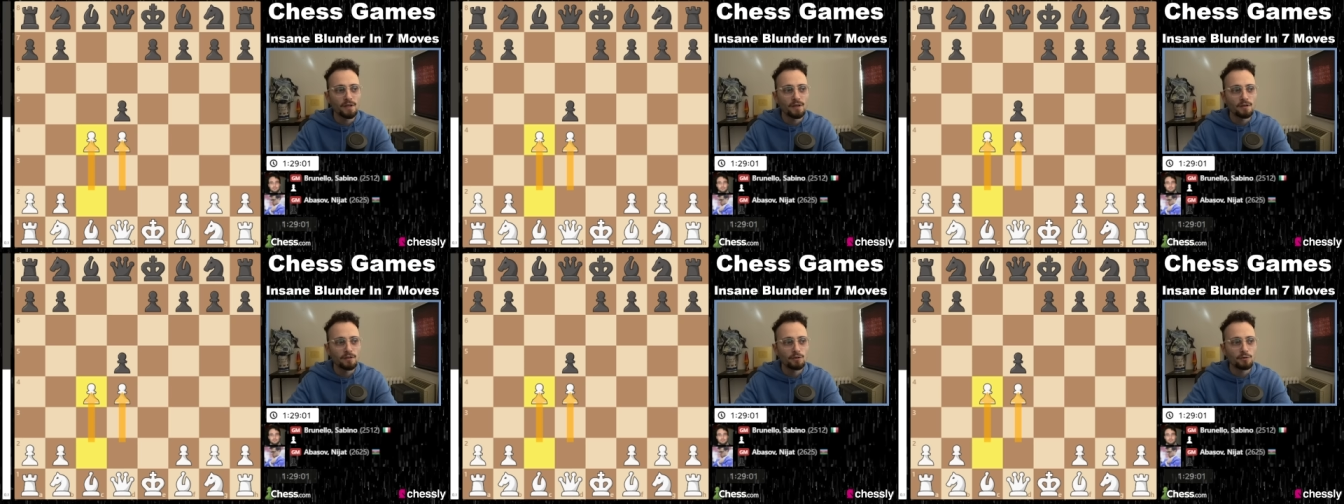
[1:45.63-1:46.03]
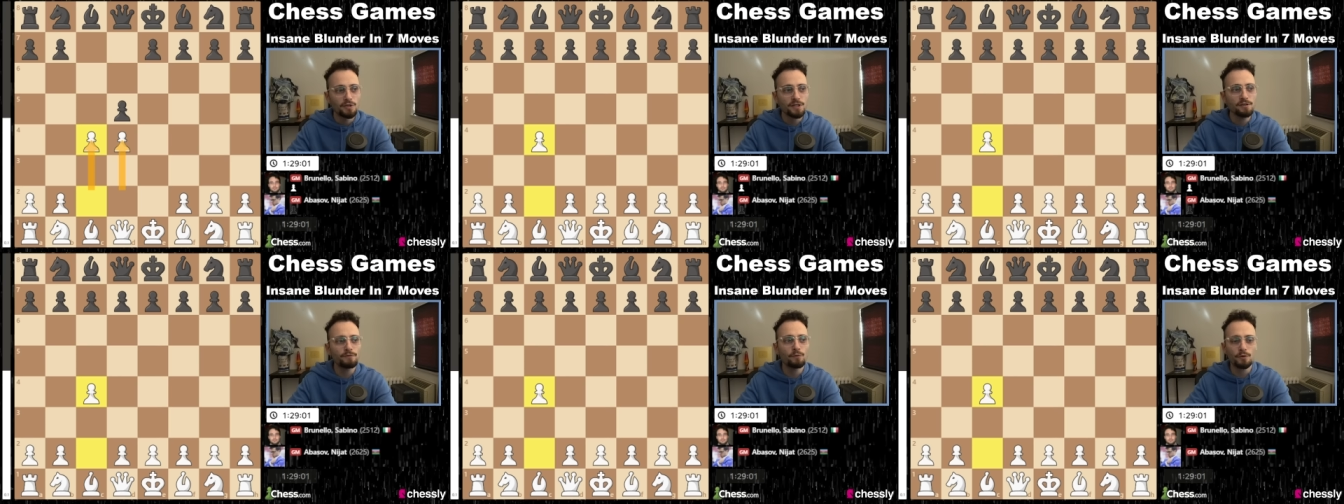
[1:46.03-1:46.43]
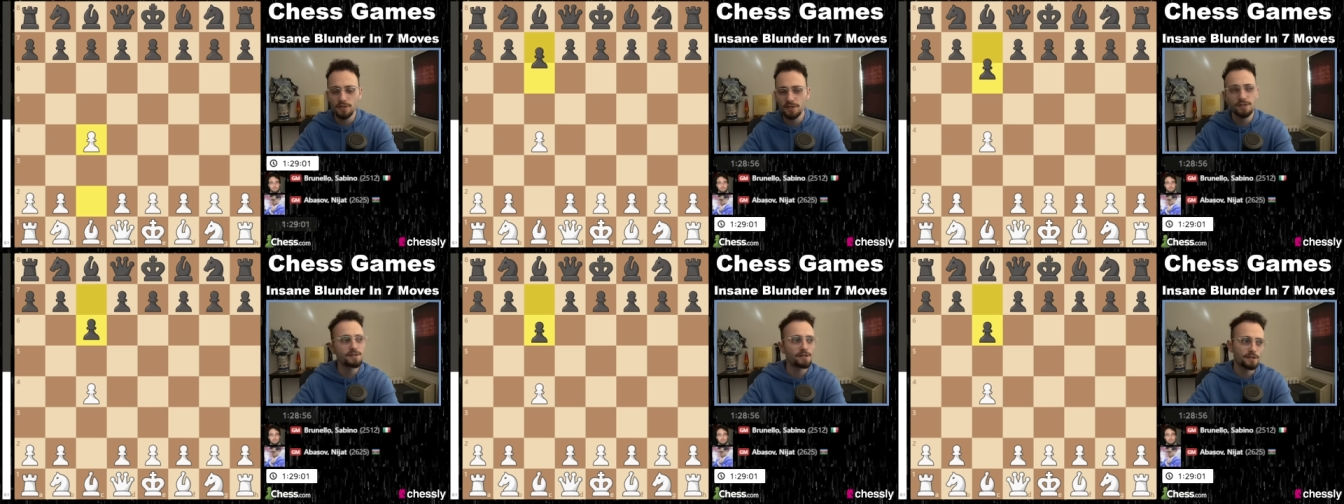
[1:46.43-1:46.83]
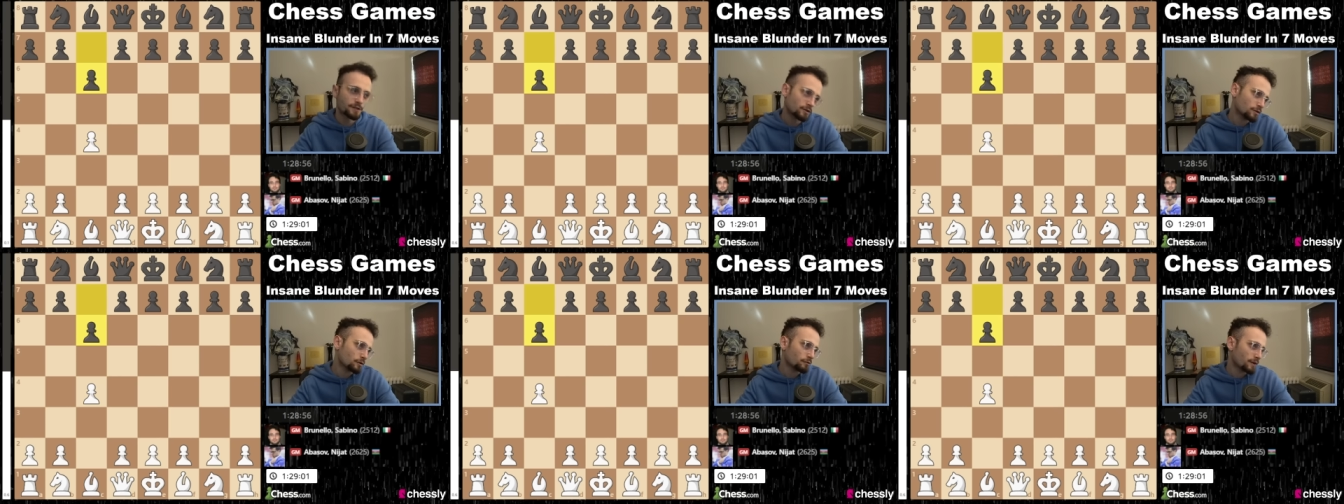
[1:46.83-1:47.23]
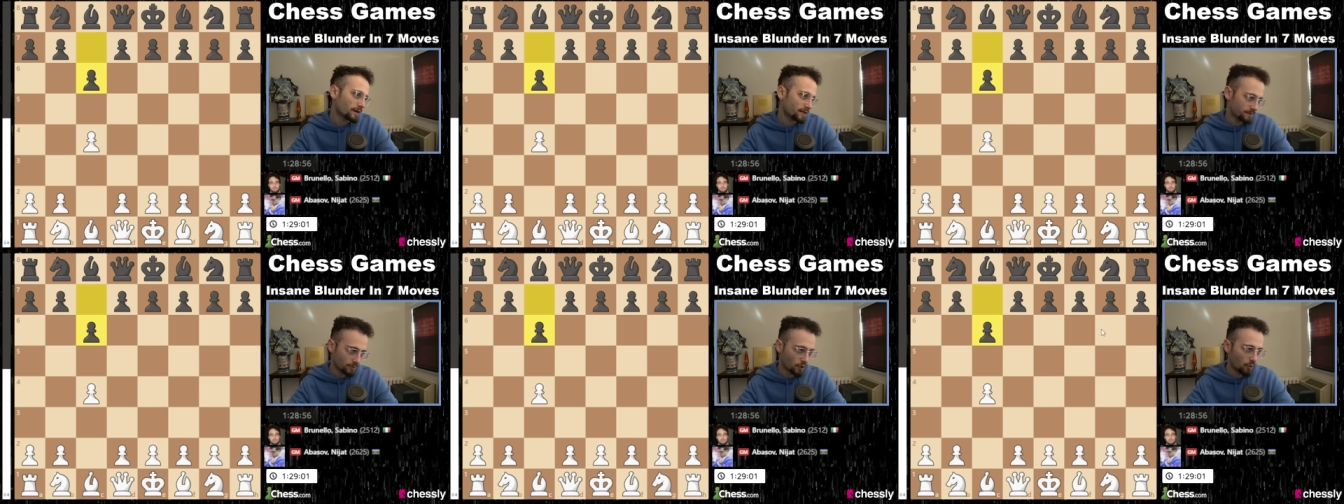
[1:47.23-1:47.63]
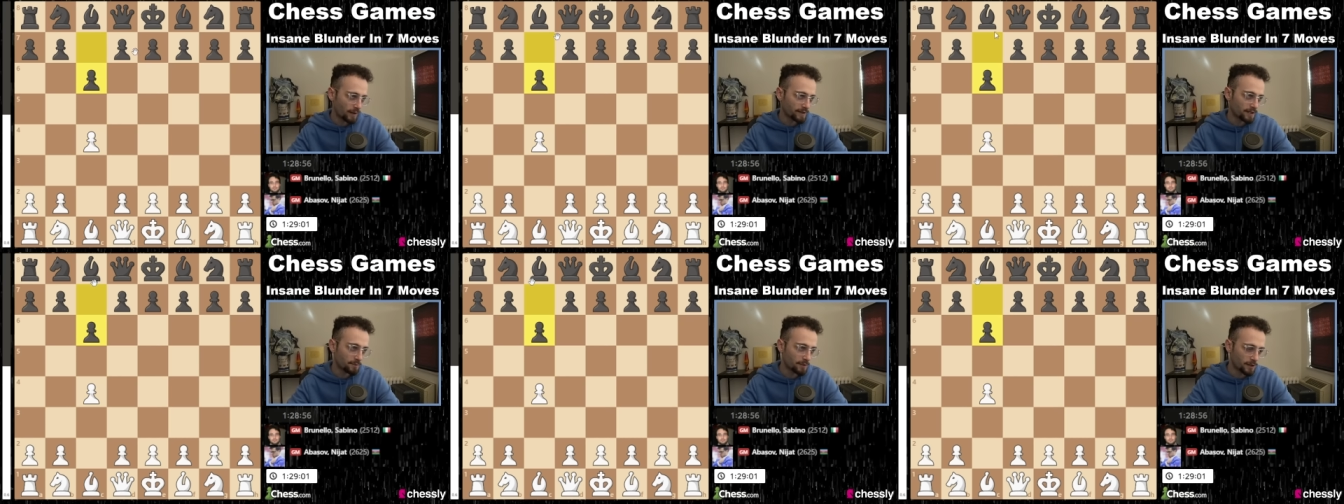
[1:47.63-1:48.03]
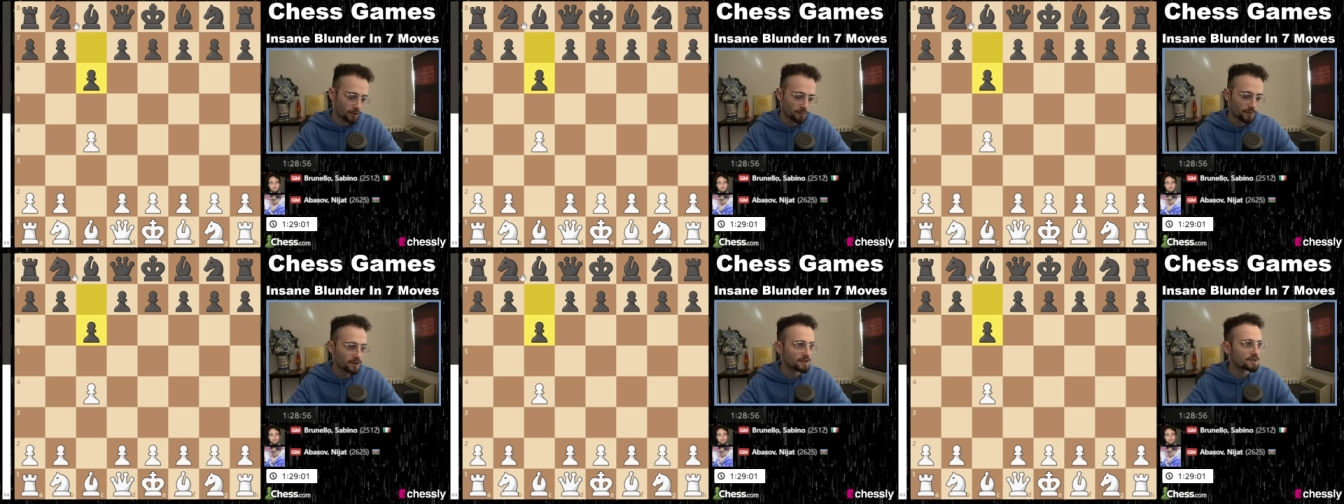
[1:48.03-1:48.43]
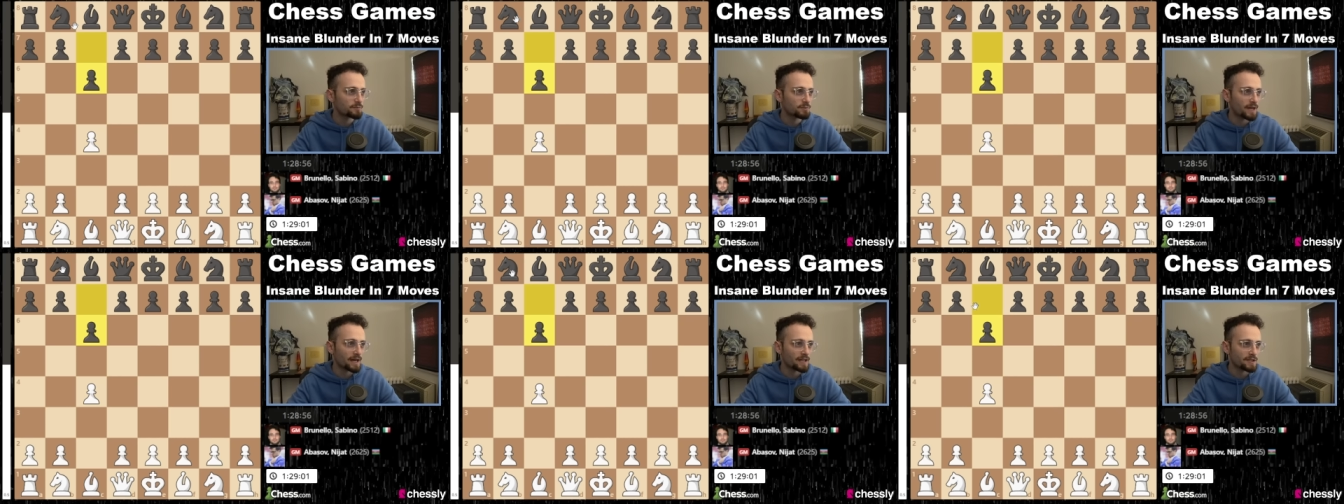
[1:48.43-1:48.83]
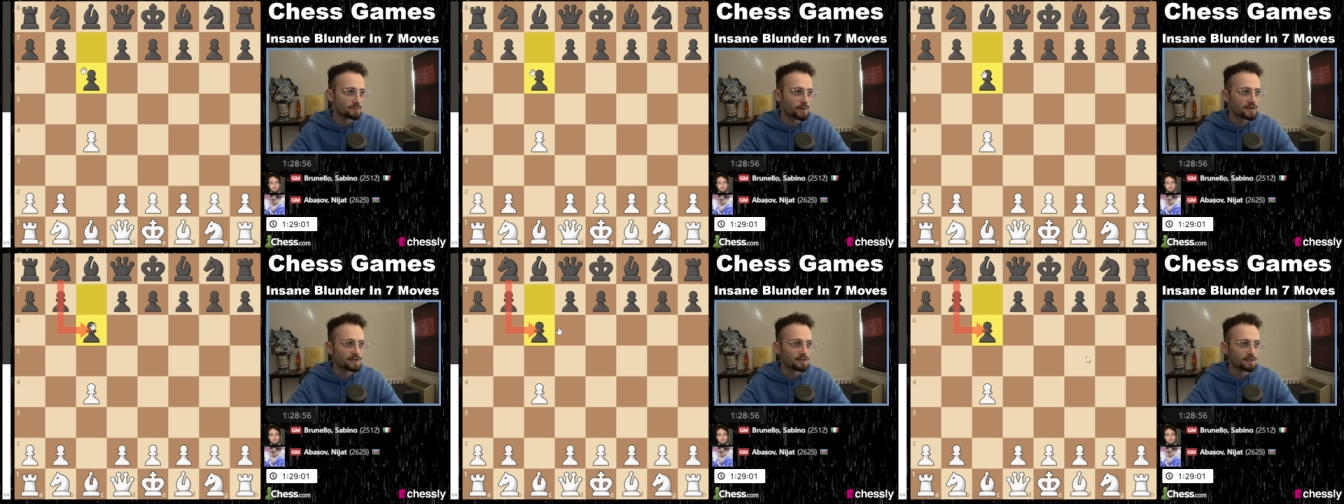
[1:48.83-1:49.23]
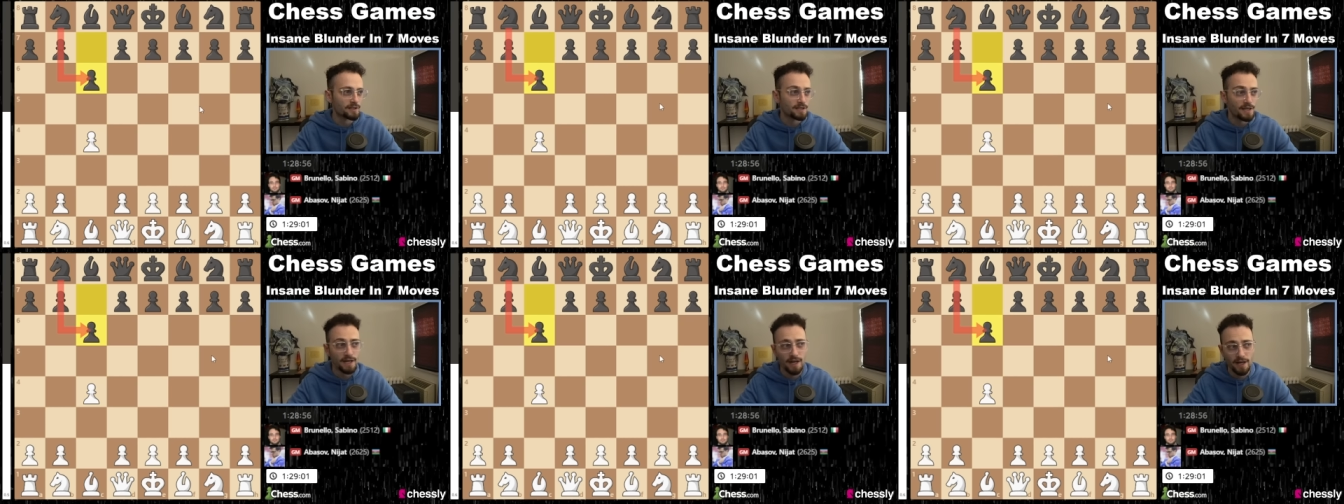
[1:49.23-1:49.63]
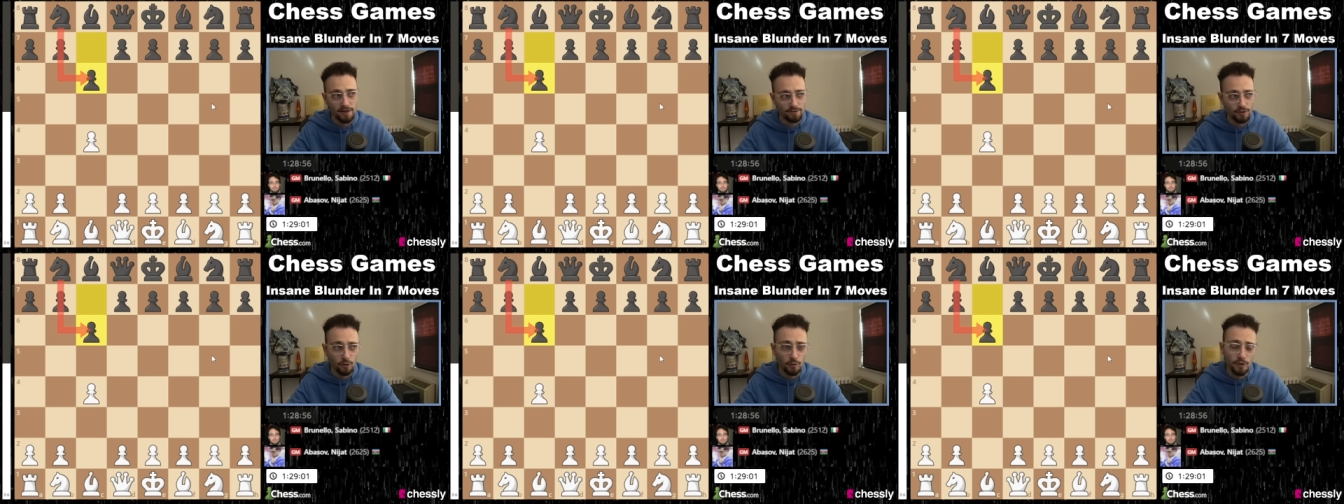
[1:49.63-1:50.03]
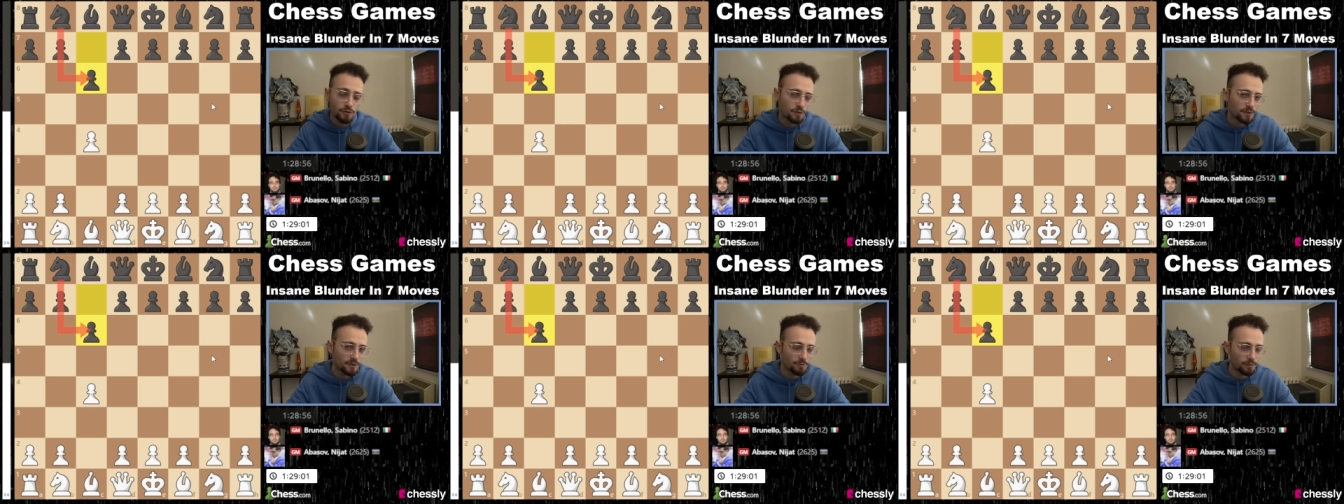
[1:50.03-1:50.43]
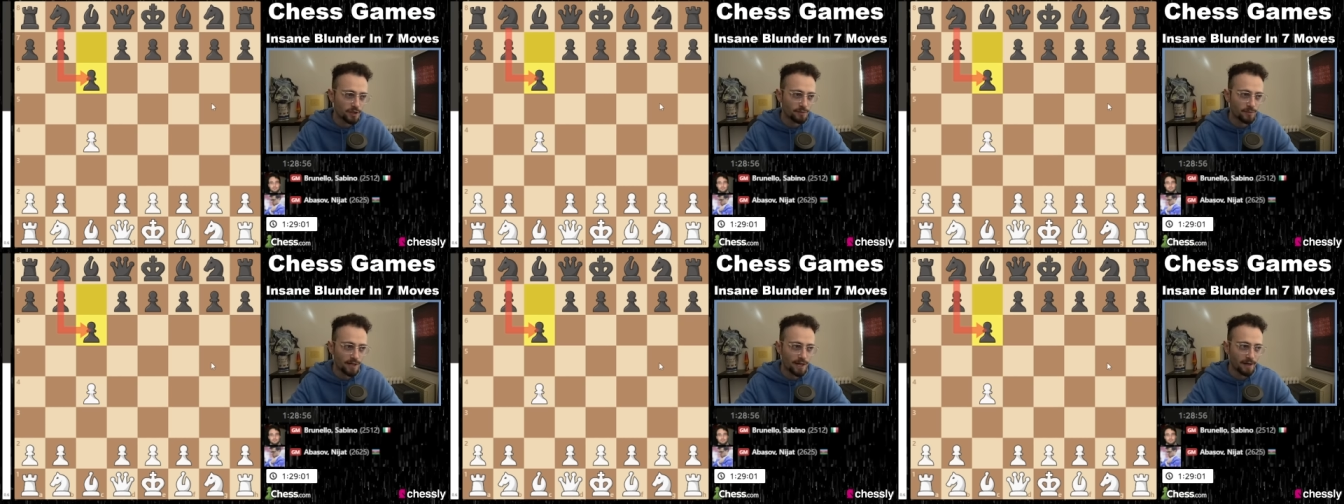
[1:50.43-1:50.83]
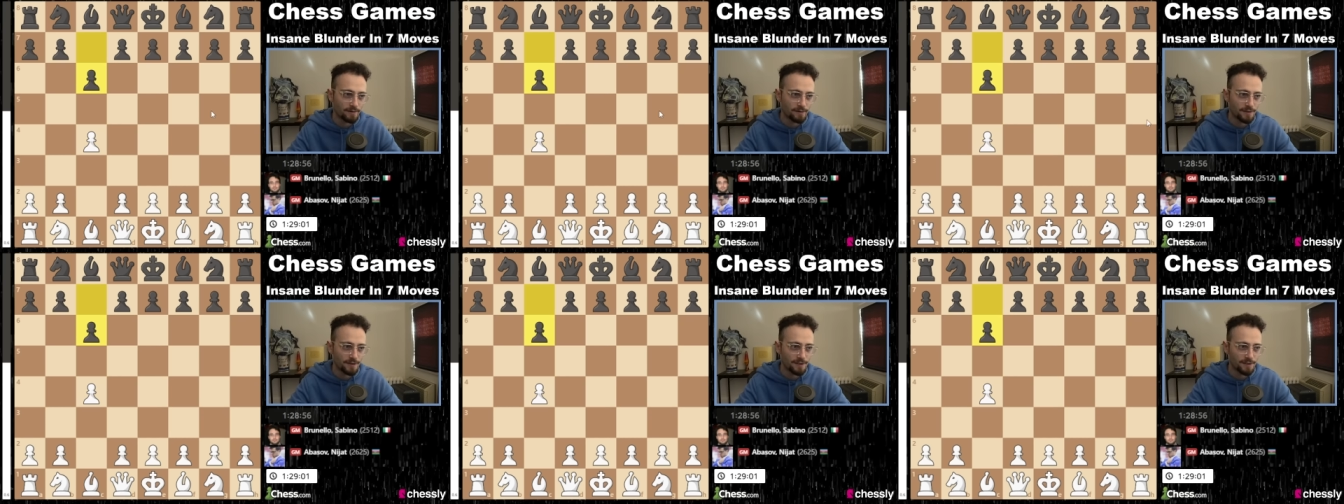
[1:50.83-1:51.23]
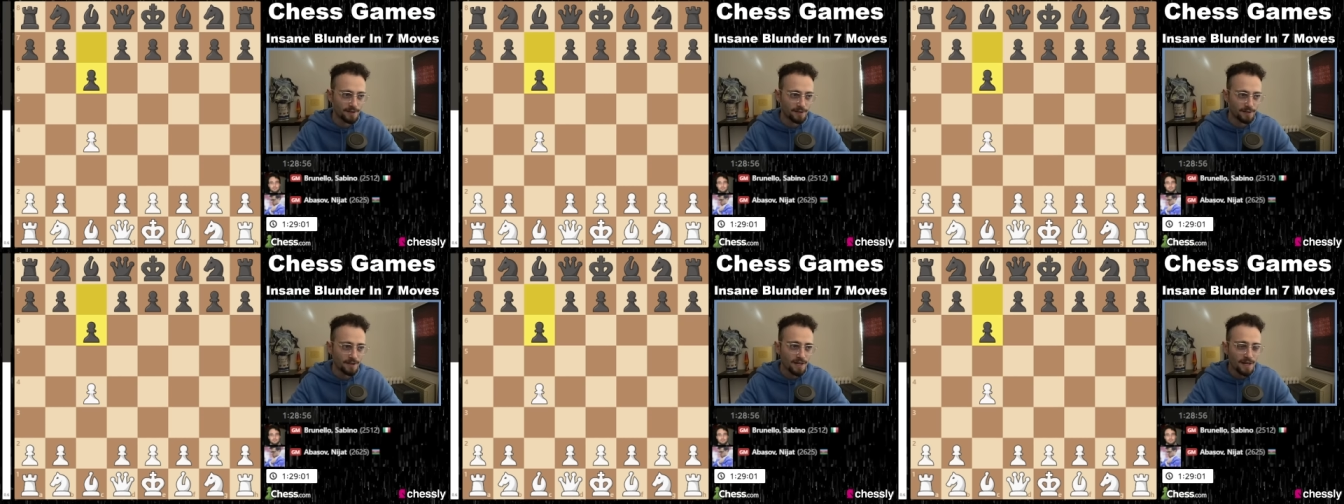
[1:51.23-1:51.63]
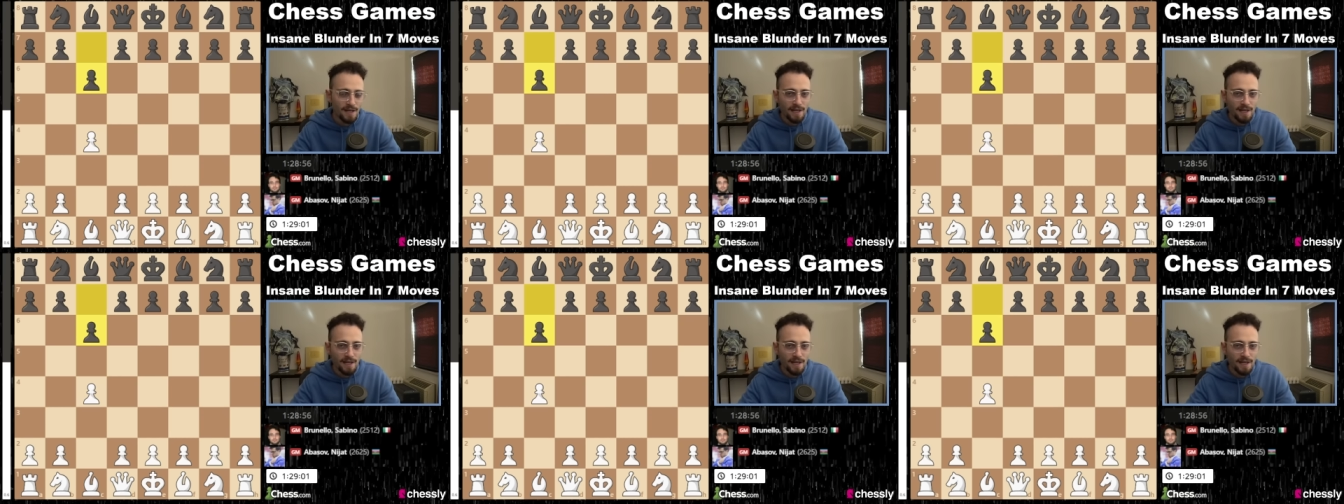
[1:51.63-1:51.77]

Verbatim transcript: So c4, c6 is already quite committal because black is basically saying I have no interest in putting my knight to c6.